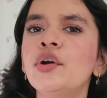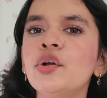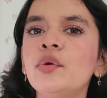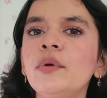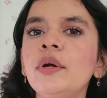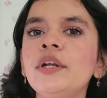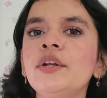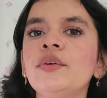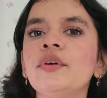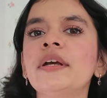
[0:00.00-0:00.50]

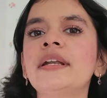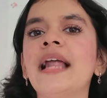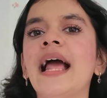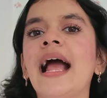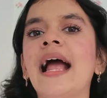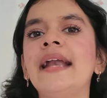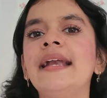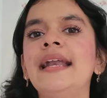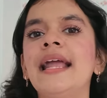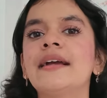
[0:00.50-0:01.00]
to it, you can
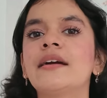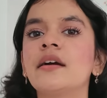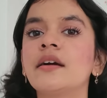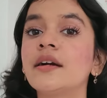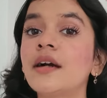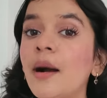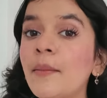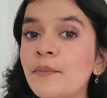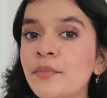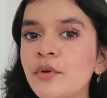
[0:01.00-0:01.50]
add like a
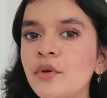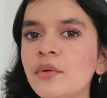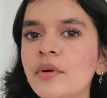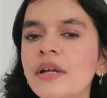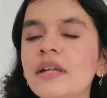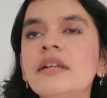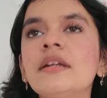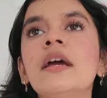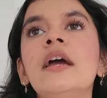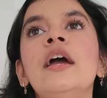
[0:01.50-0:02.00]
cup to
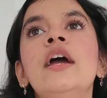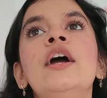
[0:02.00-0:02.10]
it.